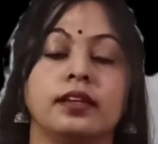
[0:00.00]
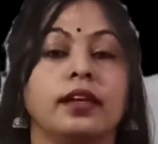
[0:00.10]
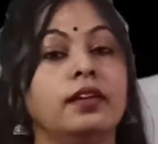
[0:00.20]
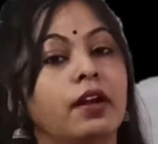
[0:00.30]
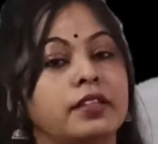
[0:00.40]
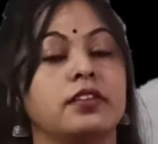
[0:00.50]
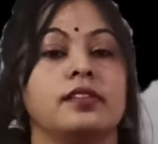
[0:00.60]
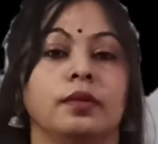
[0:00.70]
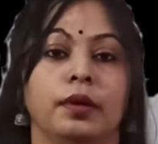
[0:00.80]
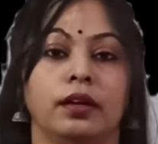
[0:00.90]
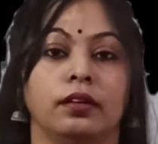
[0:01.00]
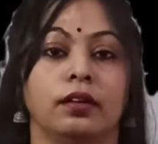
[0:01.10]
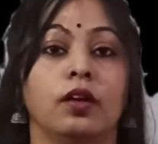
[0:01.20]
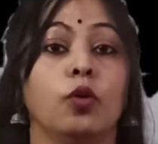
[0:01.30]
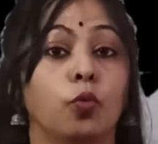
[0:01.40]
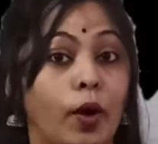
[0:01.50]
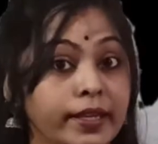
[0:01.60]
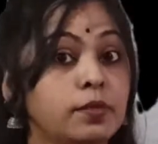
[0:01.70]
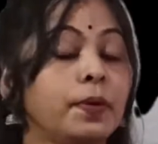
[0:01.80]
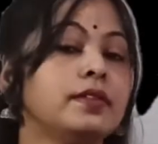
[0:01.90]
in Rajya Sabha.
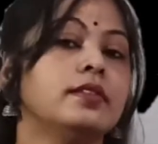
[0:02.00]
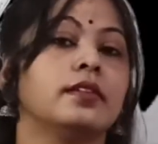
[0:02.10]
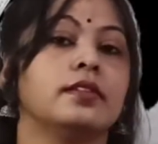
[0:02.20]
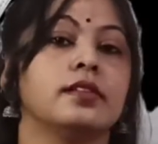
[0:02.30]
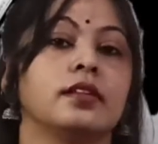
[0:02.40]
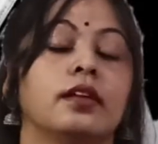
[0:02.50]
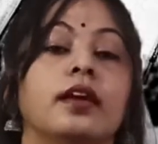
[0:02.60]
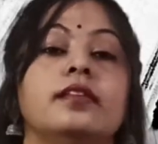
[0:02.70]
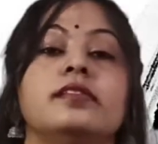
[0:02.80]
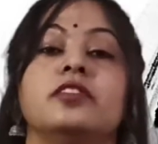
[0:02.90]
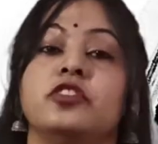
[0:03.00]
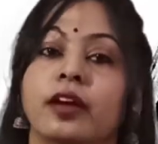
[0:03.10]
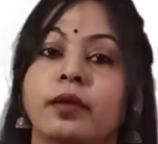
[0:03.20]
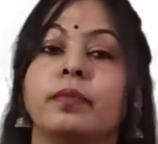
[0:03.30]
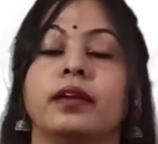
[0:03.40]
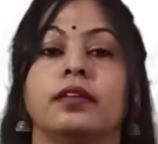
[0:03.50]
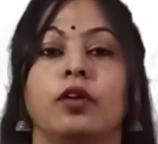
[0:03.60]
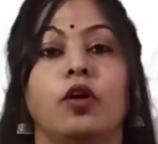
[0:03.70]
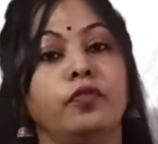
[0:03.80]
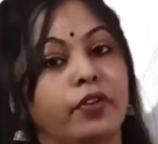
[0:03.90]
Vice president is the chairman
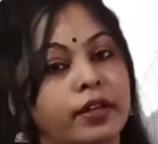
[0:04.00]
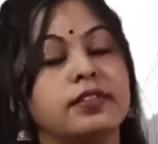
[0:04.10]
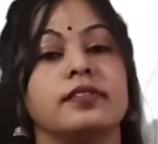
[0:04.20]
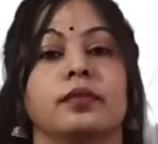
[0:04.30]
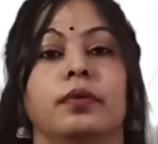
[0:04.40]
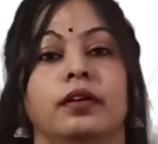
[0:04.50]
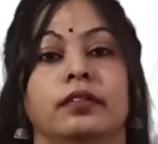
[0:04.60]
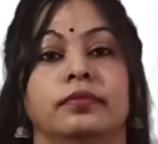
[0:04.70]
of Rajya Sabha.